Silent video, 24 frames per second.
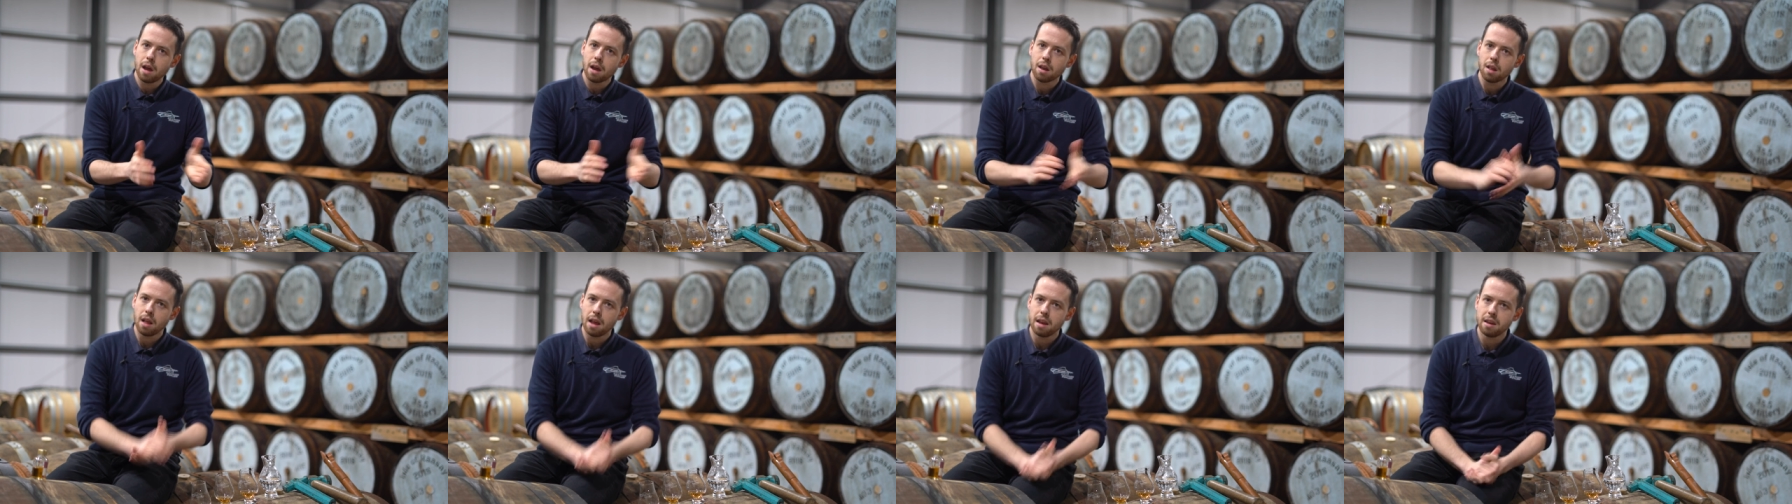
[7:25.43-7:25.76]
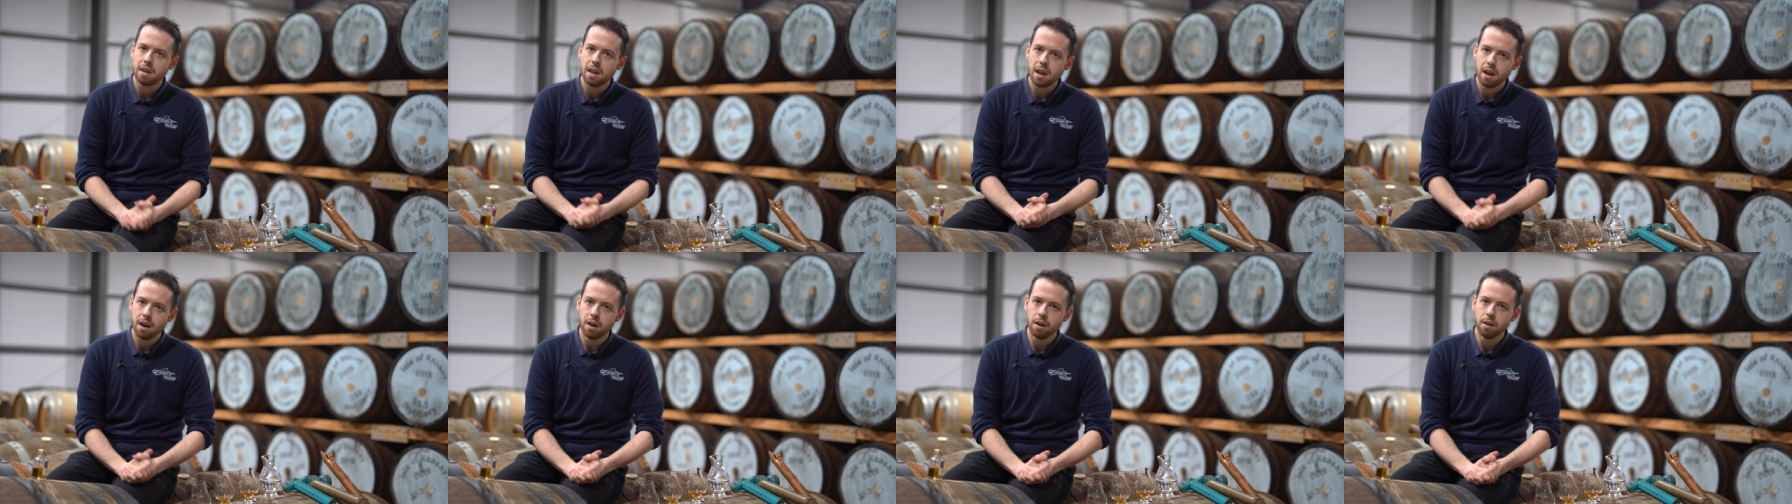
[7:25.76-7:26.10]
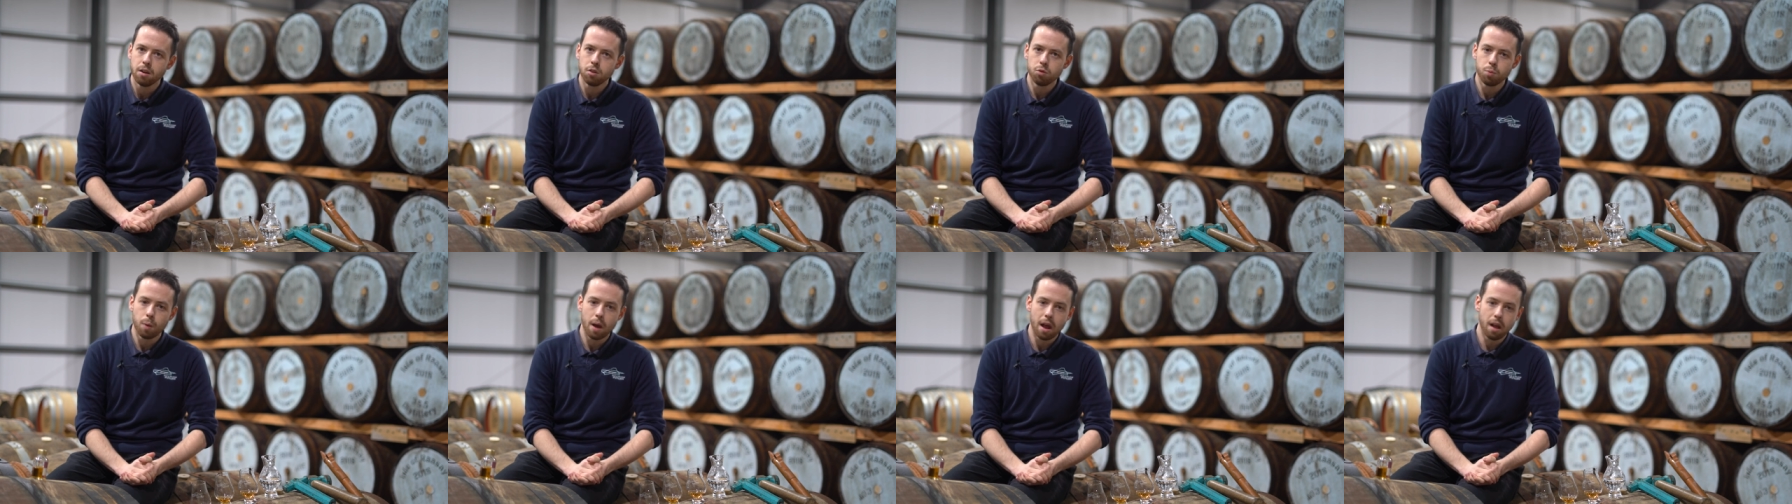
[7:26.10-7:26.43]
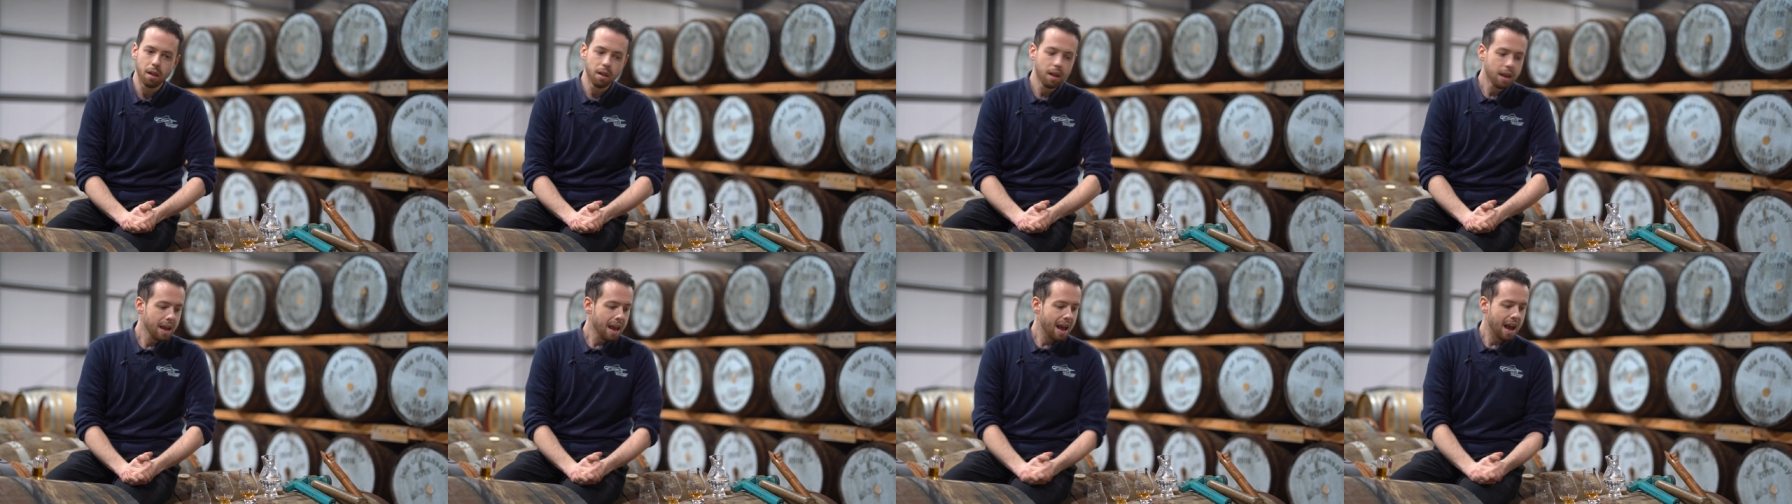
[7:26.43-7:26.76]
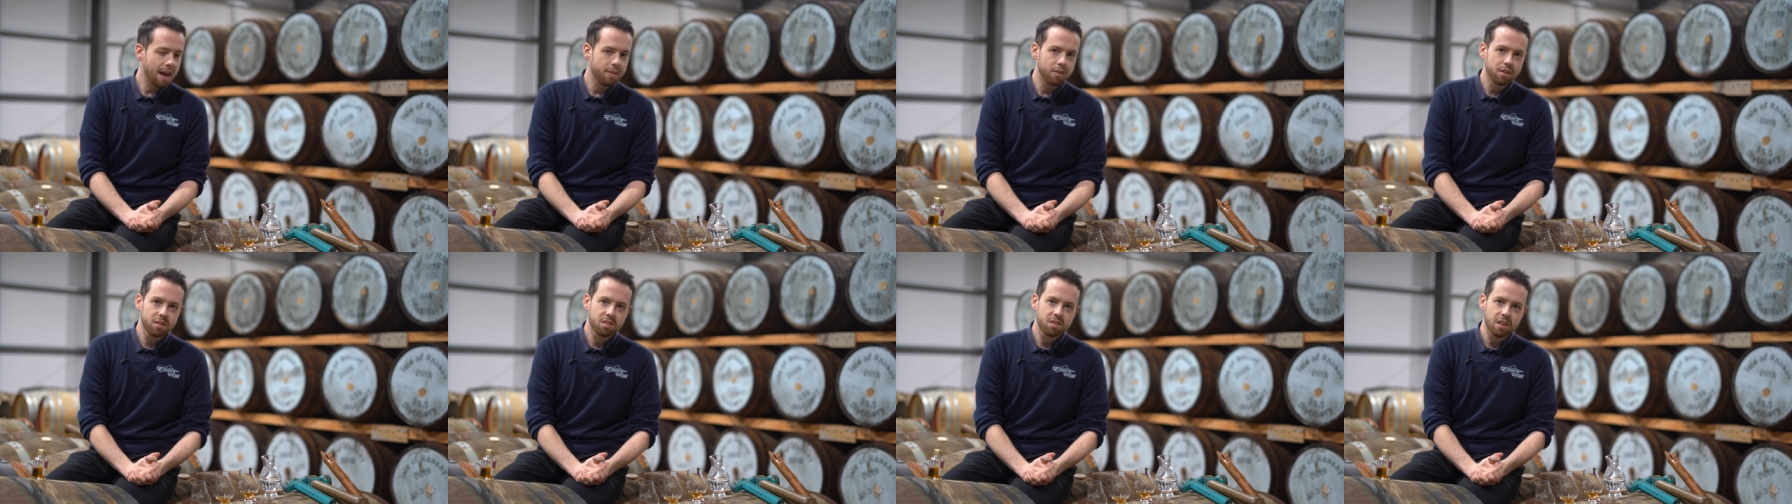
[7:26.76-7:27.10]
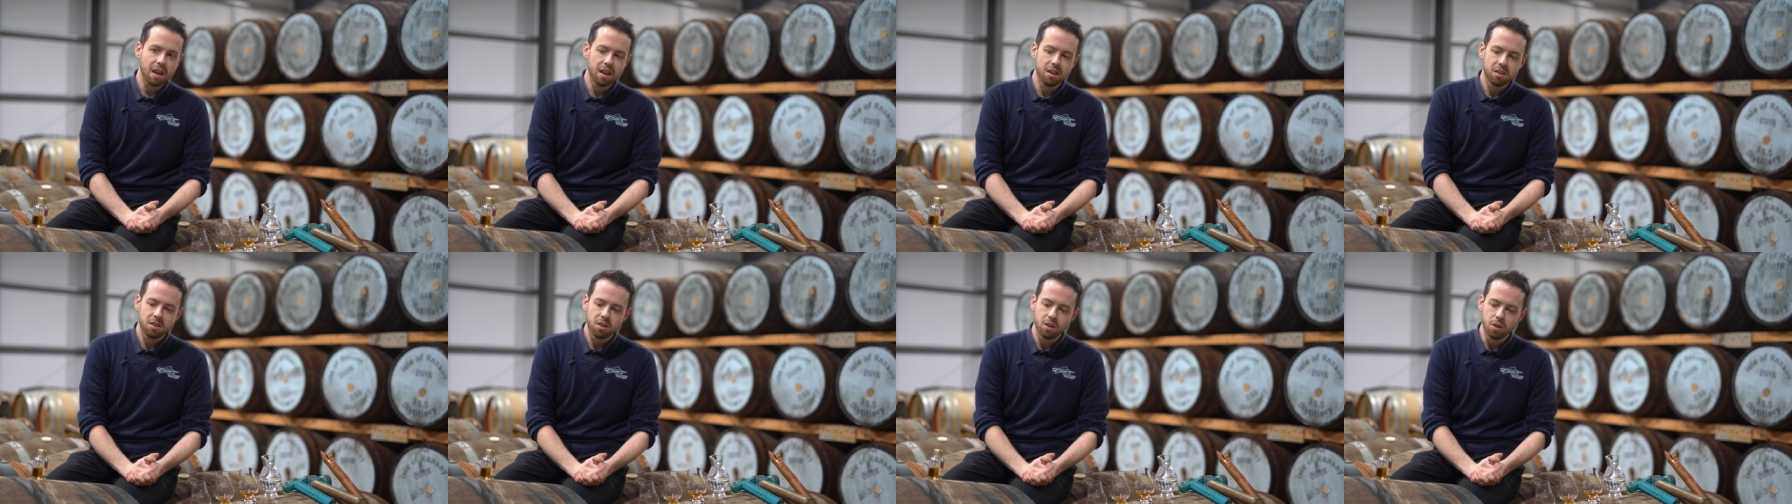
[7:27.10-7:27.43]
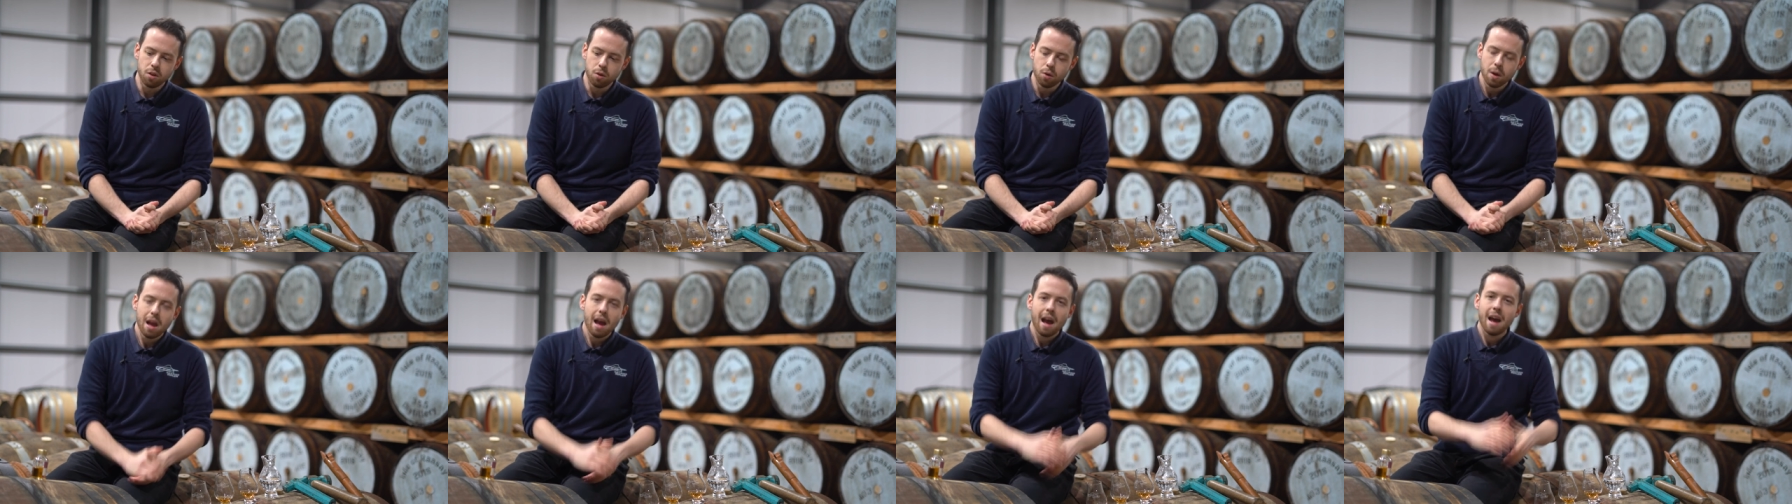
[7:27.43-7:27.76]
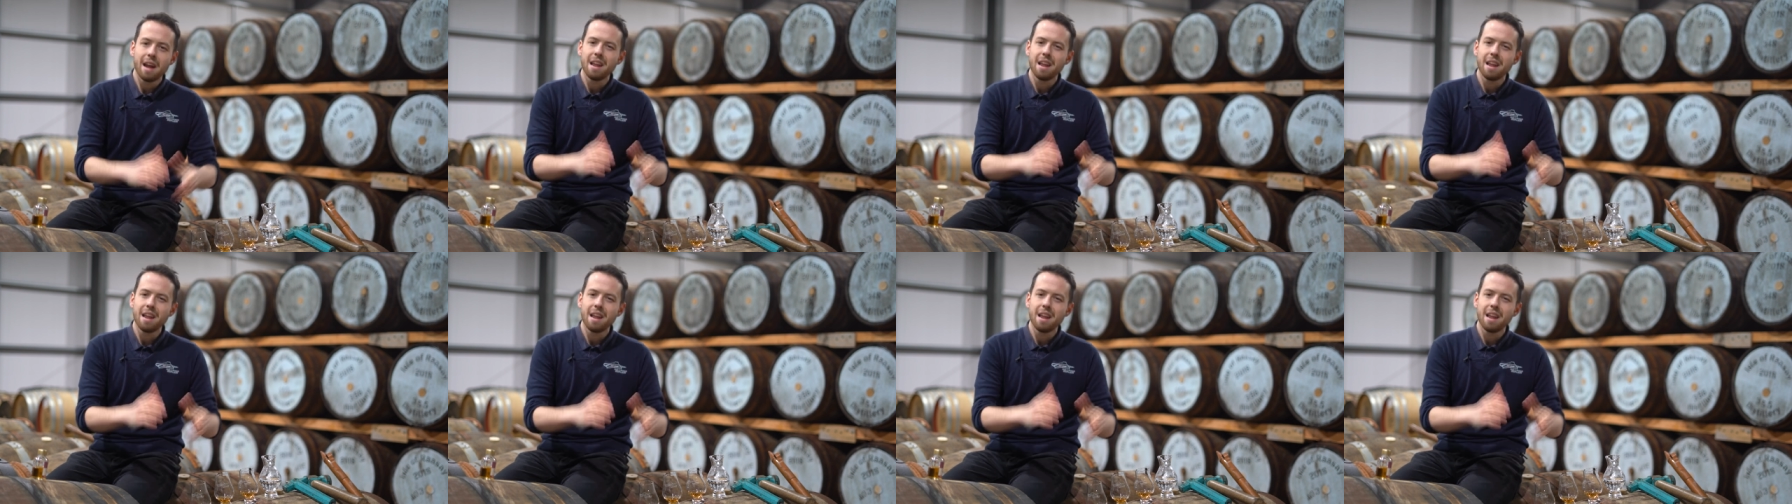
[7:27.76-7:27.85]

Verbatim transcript: a Glencairn as well, have it sent to you.